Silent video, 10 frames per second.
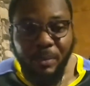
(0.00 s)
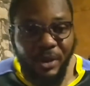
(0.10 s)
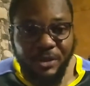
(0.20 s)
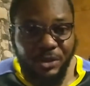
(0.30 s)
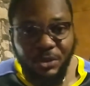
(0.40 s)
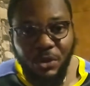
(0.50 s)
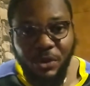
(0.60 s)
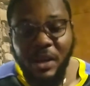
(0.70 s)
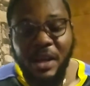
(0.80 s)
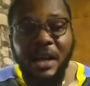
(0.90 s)
But, you
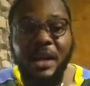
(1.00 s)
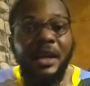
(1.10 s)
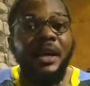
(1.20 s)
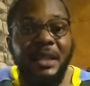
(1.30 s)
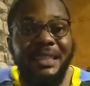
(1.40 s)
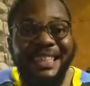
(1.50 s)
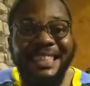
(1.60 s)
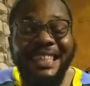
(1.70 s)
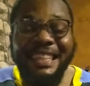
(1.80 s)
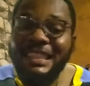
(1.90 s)
know, the
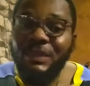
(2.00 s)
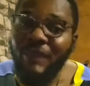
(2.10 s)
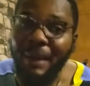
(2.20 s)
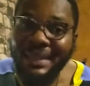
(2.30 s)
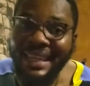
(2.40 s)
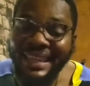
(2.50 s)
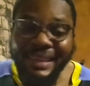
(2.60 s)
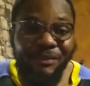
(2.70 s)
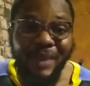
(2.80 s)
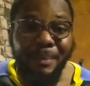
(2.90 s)
key is
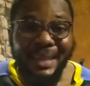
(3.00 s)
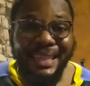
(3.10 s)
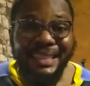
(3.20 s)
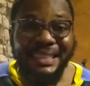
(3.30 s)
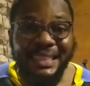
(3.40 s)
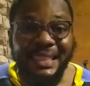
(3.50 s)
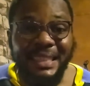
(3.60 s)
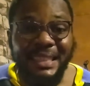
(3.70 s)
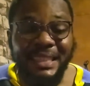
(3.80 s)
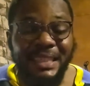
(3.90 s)
family. Family is
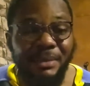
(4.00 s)
key.